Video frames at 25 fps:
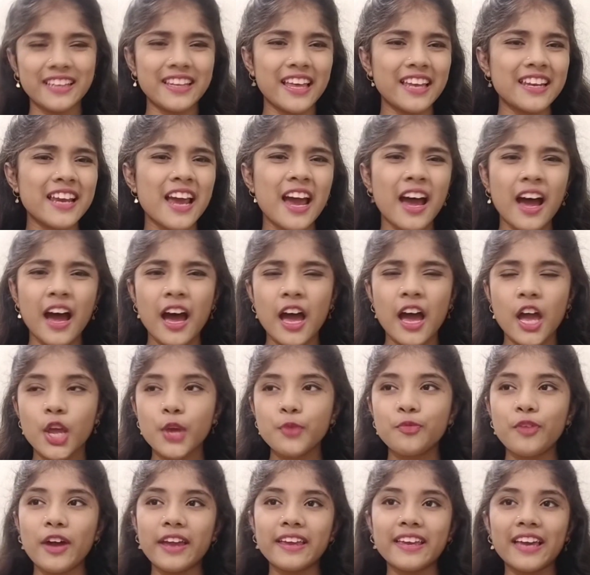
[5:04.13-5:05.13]
that
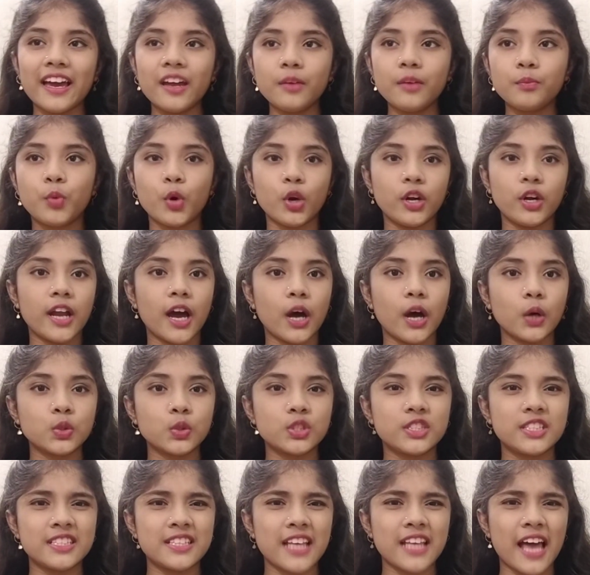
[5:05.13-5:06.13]
if I can pronounce
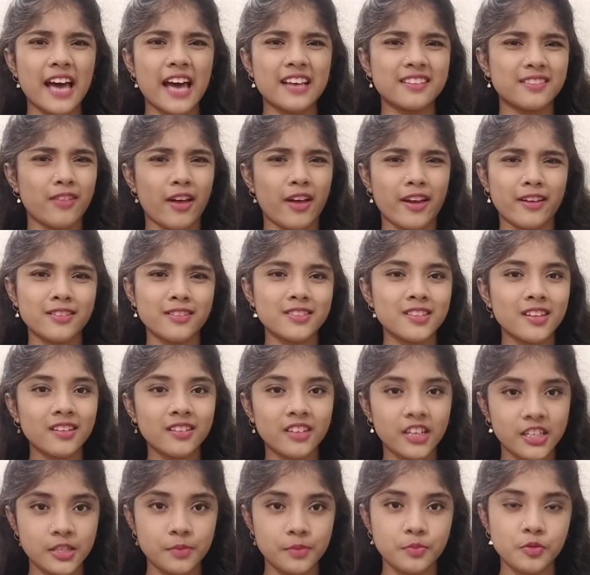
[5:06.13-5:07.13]
this as like as a
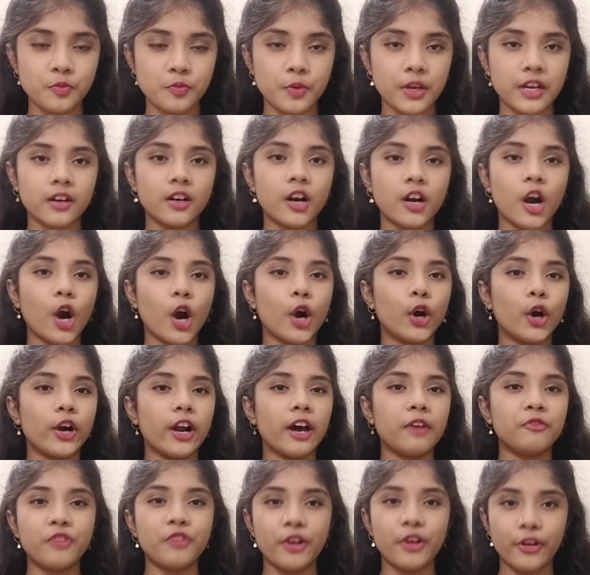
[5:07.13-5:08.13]
native speaker or
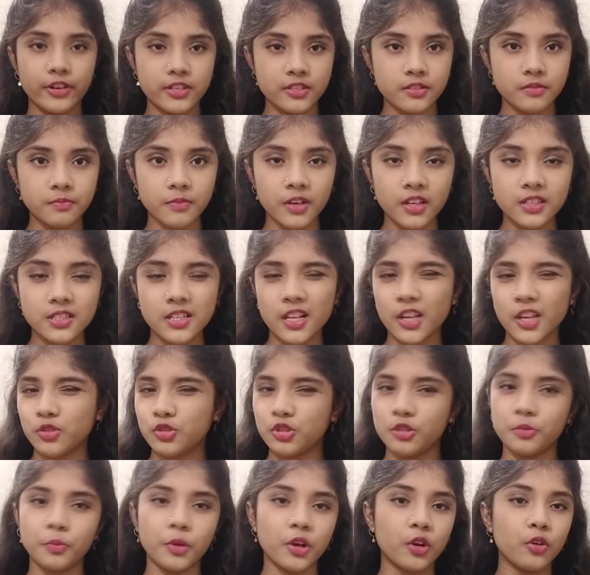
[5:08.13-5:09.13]
a very smart, it
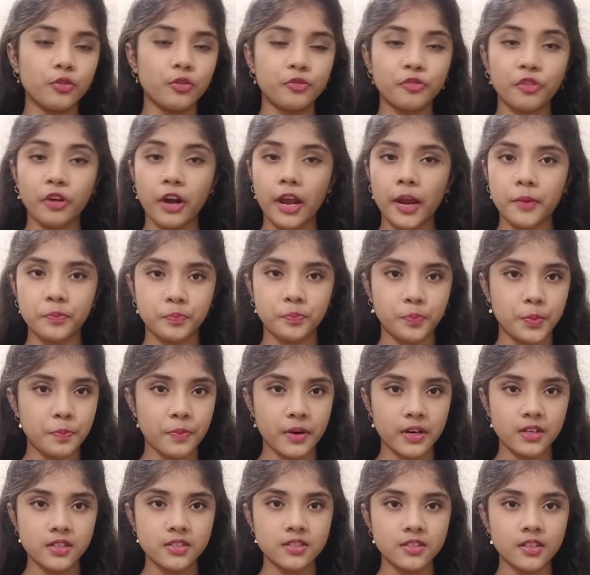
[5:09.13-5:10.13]
will be good for every
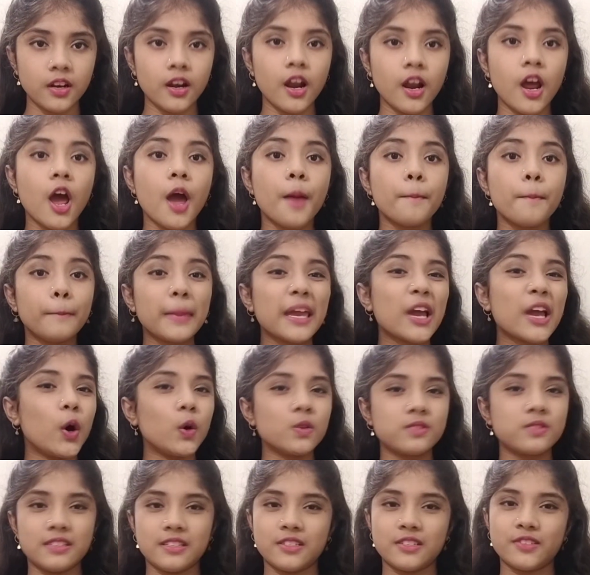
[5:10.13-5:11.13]
person
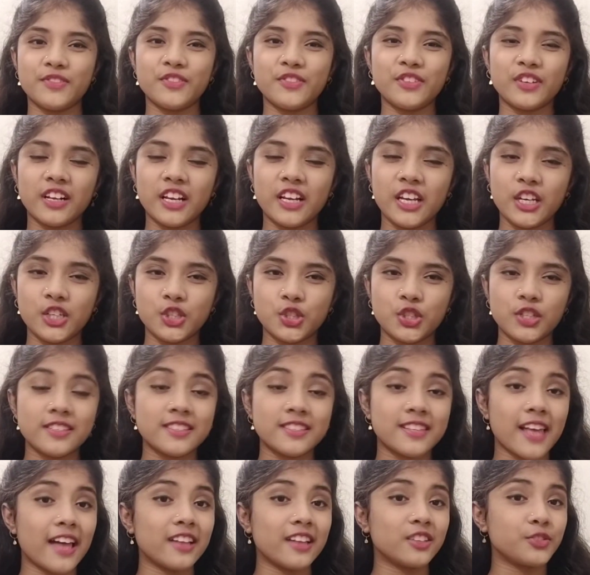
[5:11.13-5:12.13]
because it's English
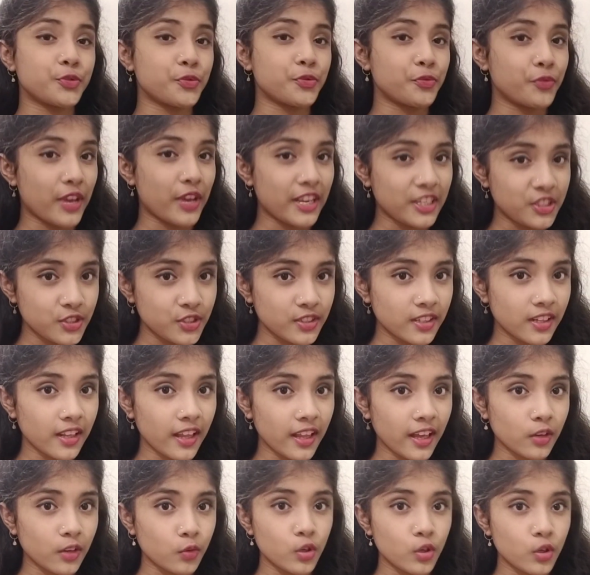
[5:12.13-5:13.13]
is an international
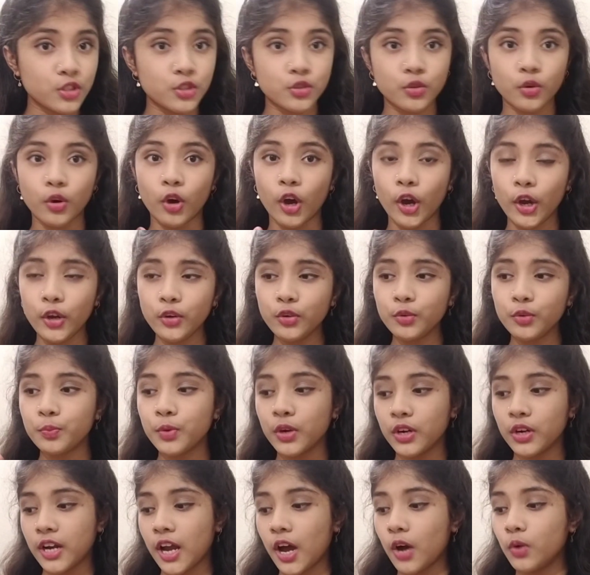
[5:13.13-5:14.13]
language. So how you
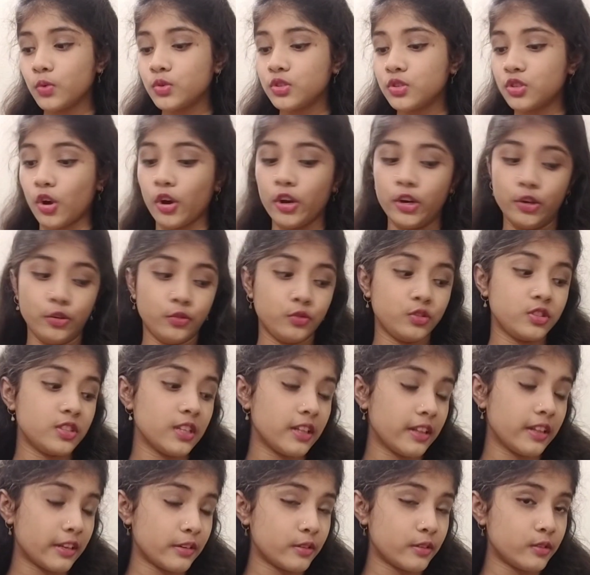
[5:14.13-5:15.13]
pronounce or you
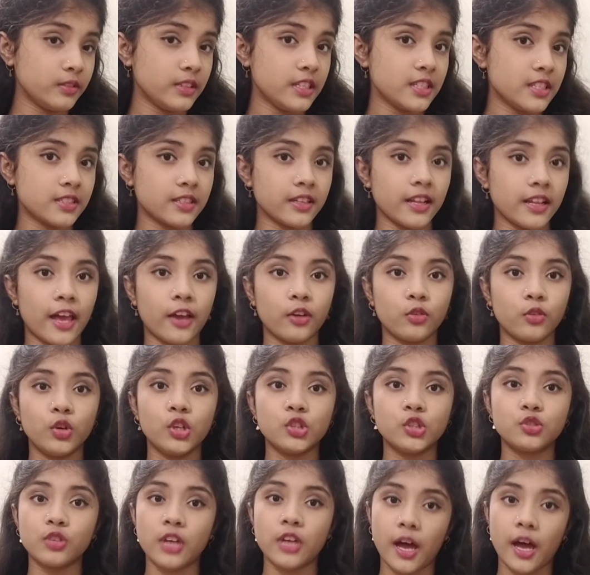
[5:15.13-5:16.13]
to learn this
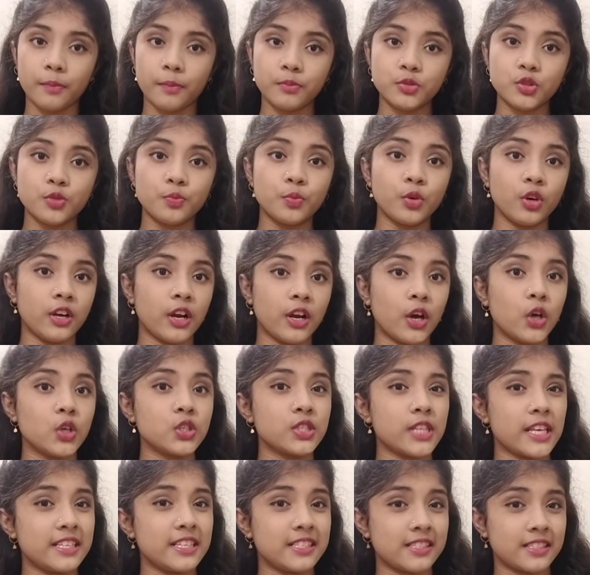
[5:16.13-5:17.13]
language, we have to
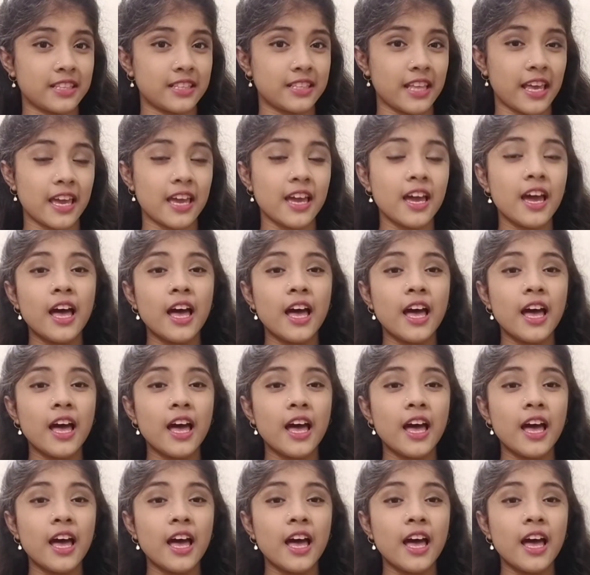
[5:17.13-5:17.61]
pronounce is the